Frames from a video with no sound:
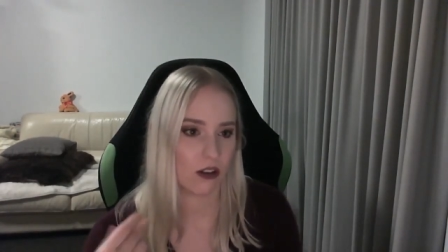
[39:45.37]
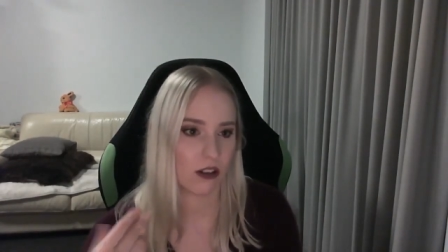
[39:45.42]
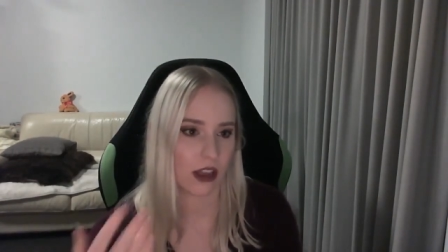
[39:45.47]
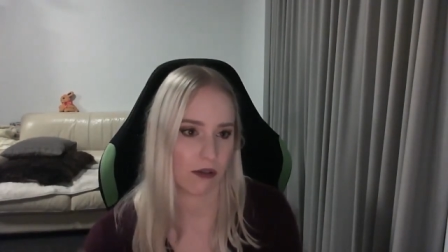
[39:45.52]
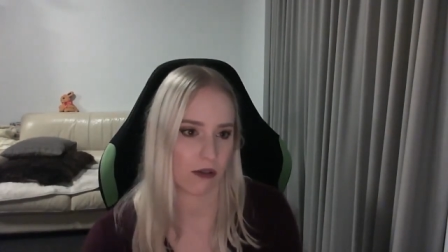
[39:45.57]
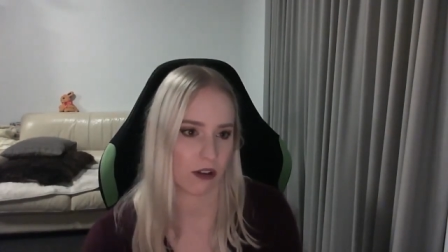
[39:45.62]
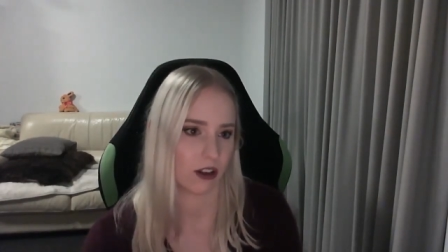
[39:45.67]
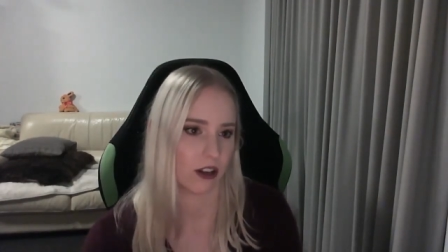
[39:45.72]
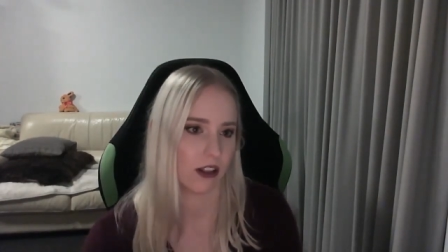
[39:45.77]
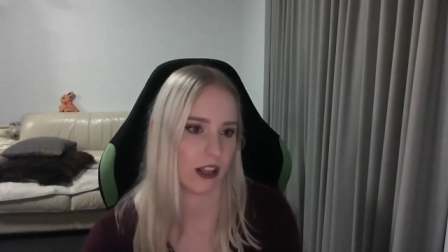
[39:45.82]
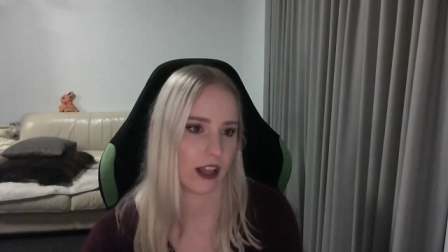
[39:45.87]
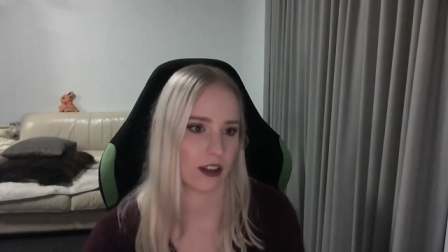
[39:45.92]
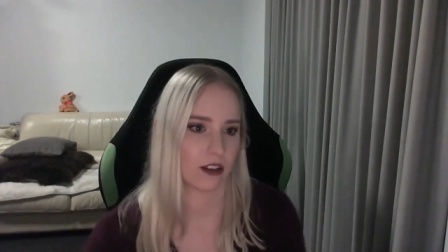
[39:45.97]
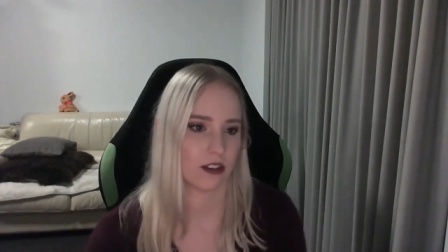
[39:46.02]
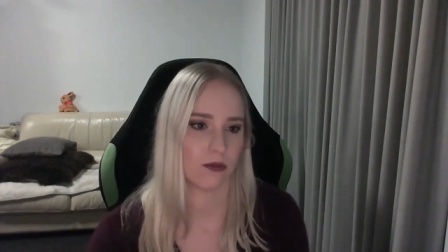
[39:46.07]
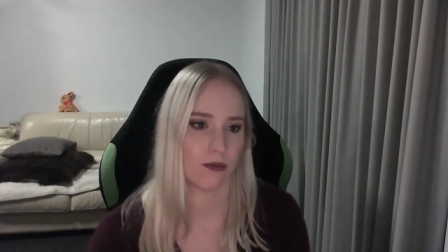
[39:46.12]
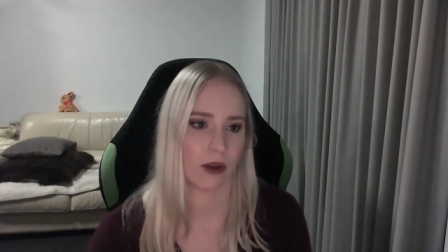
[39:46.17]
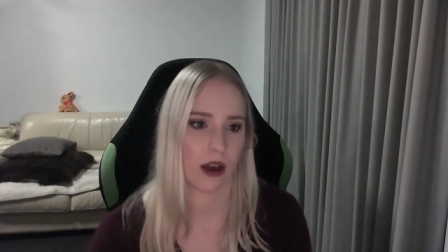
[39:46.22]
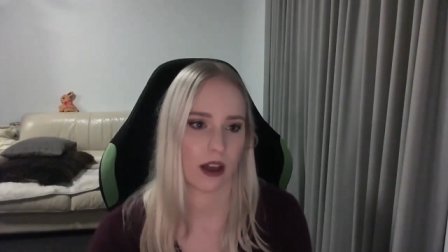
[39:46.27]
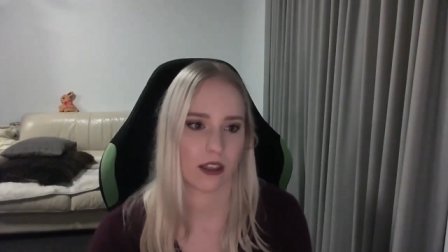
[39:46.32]
They were
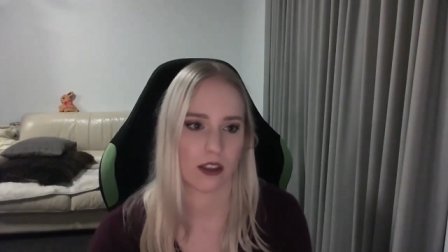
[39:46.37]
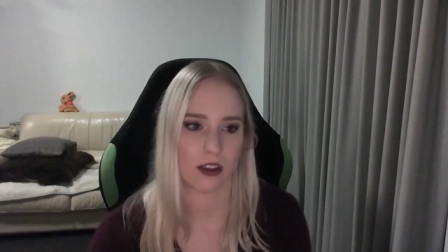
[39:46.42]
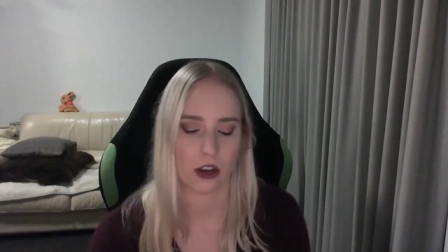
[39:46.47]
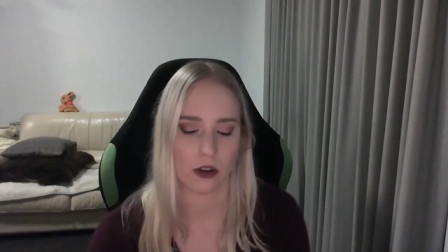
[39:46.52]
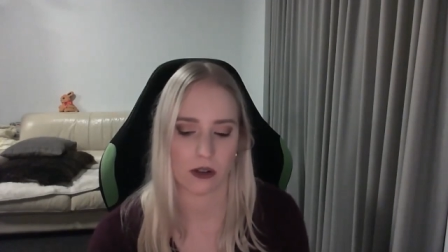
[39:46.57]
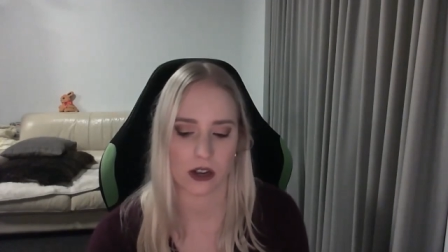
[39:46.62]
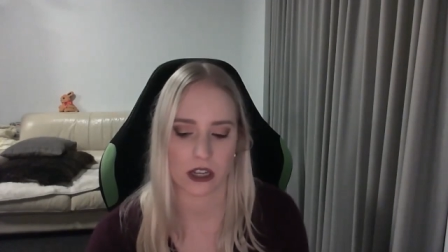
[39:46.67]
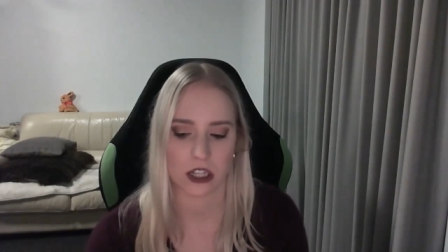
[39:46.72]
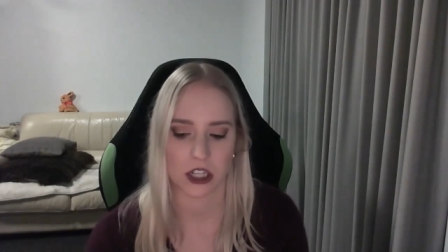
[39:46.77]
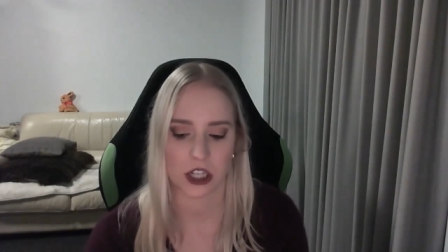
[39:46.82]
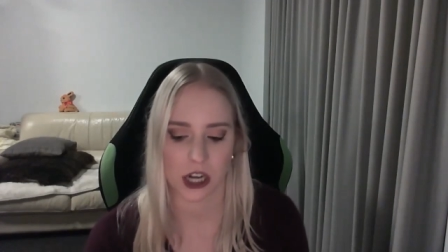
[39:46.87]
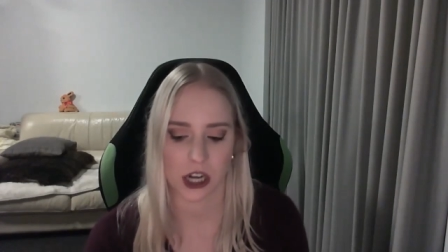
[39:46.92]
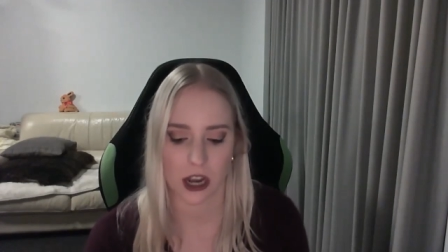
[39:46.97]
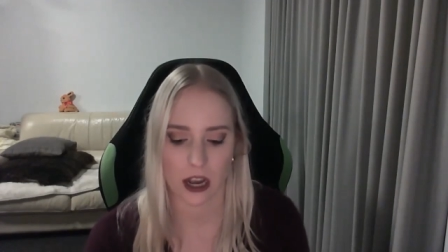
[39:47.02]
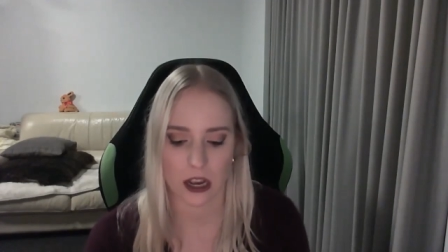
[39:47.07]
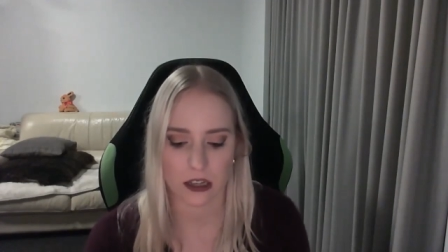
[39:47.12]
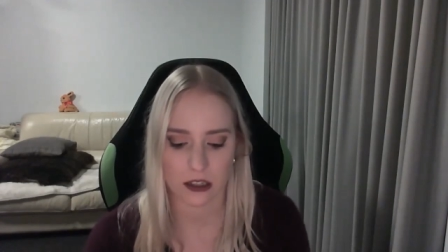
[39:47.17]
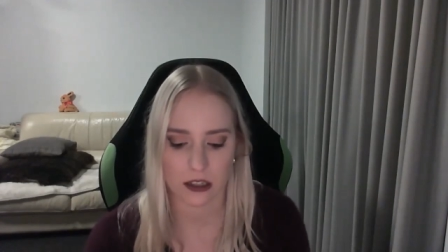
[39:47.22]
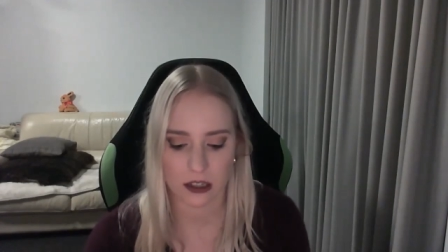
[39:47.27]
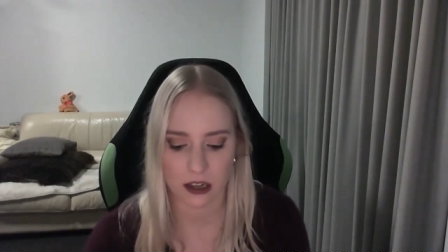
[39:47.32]
collected by the
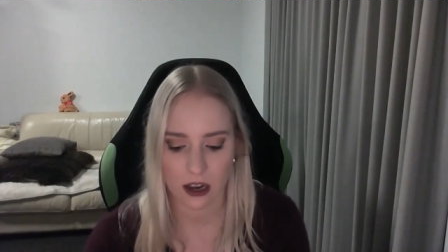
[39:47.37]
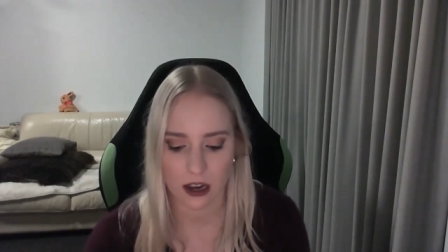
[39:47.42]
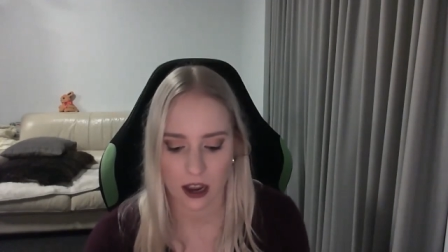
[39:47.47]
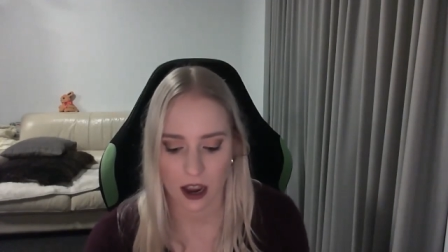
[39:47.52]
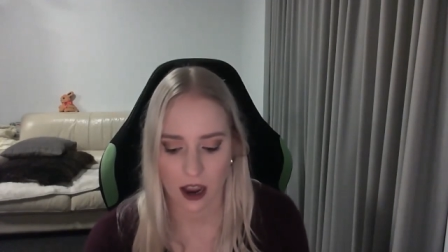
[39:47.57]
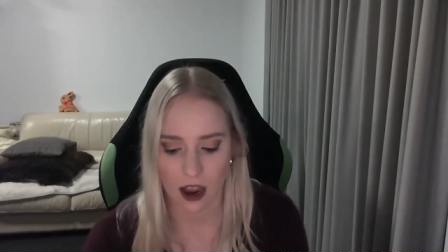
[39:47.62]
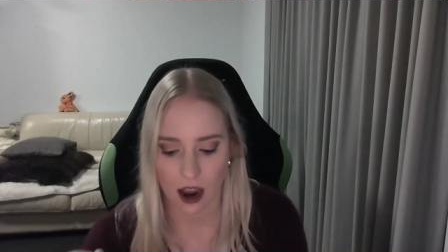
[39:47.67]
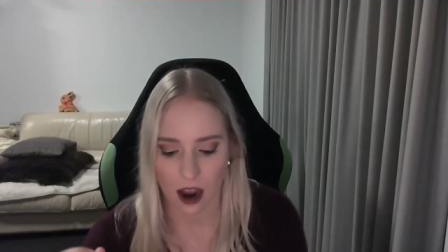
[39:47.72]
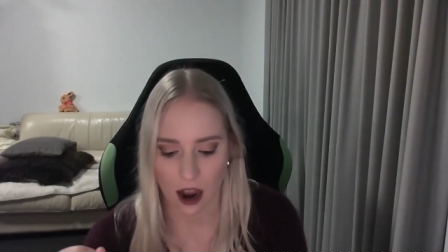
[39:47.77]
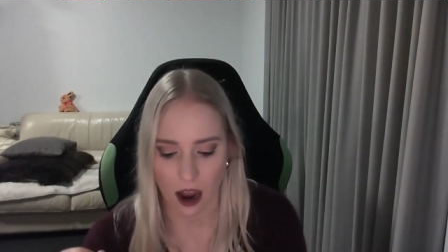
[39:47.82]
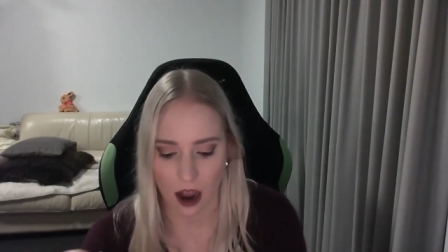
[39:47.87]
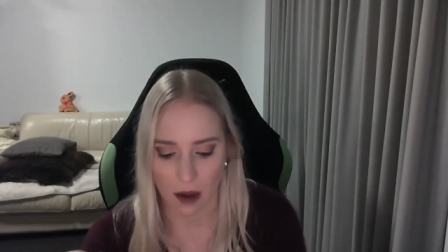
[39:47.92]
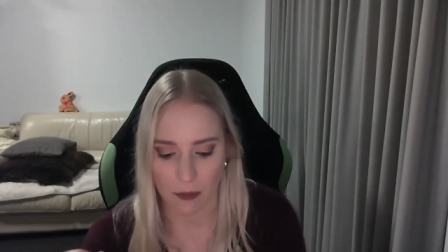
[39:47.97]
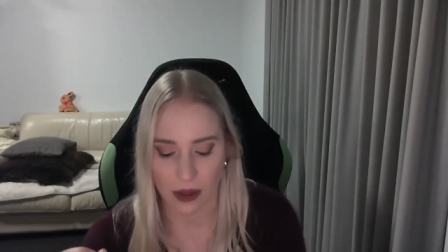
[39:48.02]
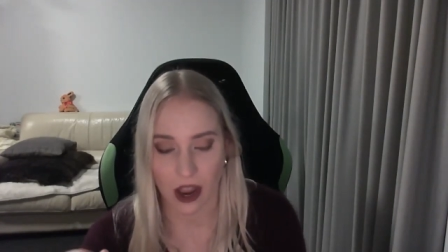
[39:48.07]
USGS. Um, mm-hmm.